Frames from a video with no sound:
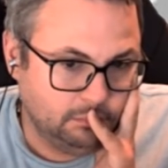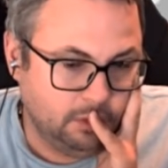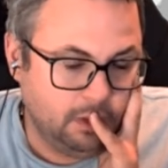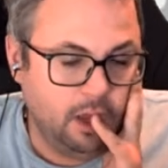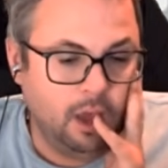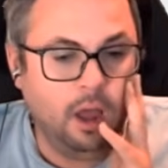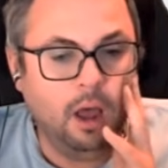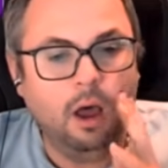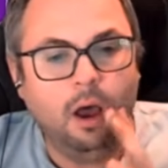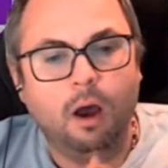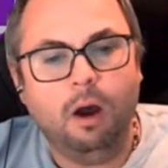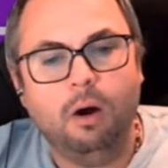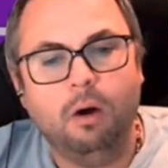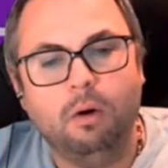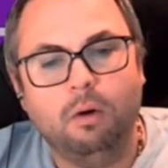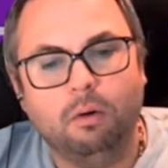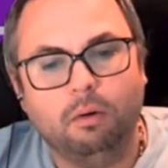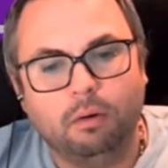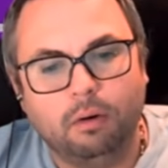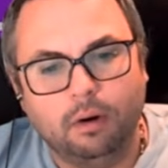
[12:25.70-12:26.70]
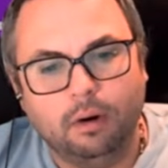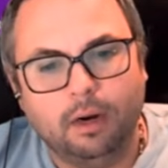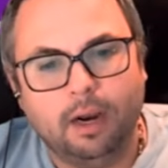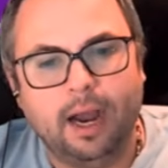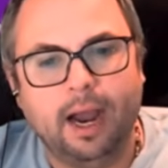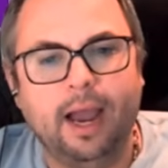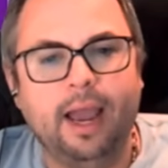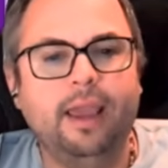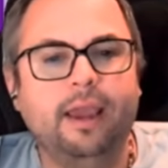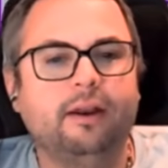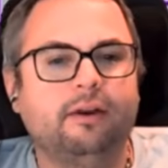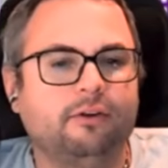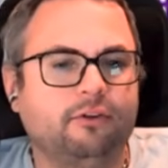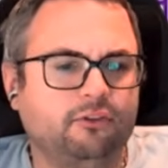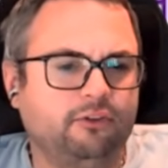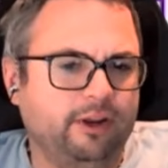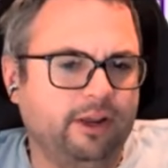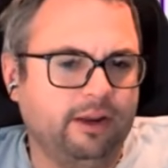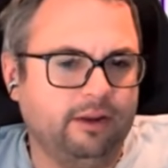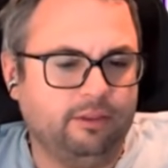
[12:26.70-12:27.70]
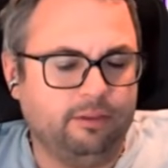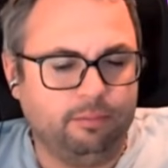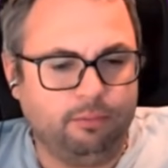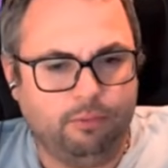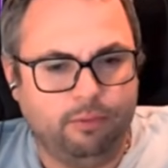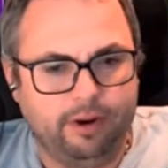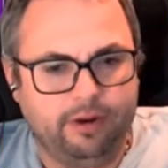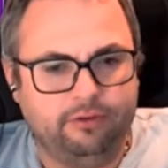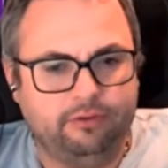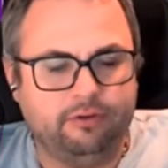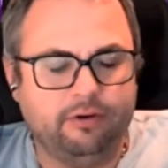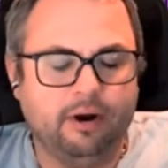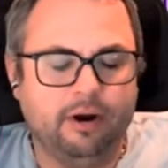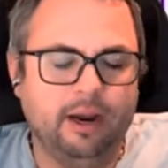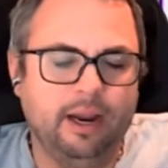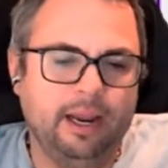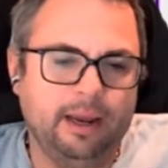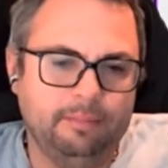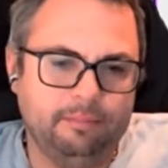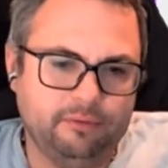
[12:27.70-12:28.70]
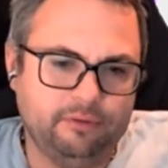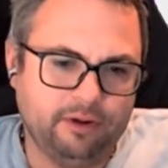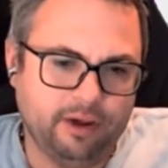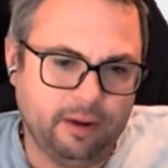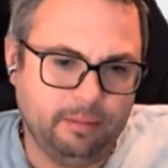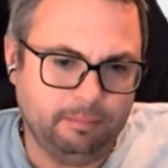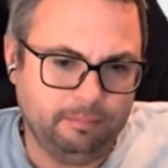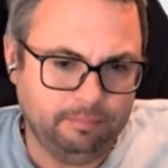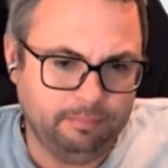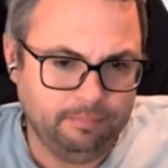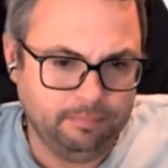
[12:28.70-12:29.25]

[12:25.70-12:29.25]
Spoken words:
Oh, I understand the point. Sorry, I'm dumb.